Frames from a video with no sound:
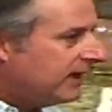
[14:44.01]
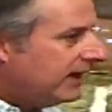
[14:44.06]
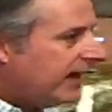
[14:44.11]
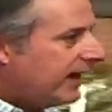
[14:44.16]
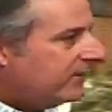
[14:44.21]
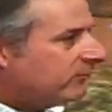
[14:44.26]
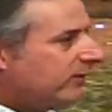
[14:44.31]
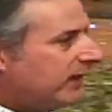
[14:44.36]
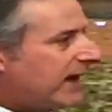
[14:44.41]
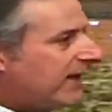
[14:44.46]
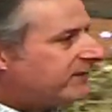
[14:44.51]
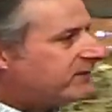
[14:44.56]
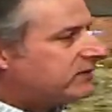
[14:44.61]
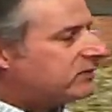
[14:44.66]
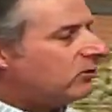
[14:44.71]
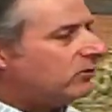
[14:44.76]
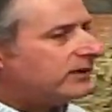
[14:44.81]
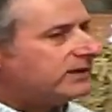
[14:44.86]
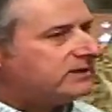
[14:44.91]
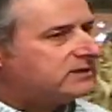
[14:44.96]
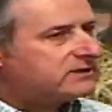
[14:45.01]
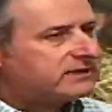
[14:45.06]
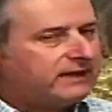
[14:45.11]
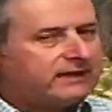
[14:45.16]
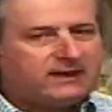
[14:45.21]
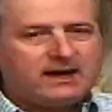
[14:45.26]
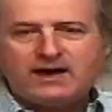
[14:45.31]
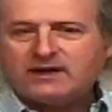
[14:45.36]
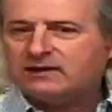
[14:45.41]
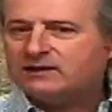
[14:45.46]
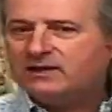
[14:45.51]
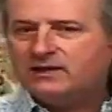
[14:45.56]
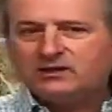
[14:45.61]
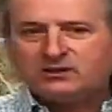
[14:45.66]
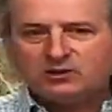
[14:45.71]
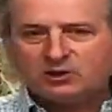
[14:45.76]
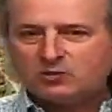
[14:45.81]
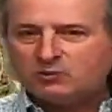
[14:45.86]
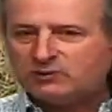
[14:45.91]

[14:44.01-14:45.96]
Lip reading: And we have to look and say, God, look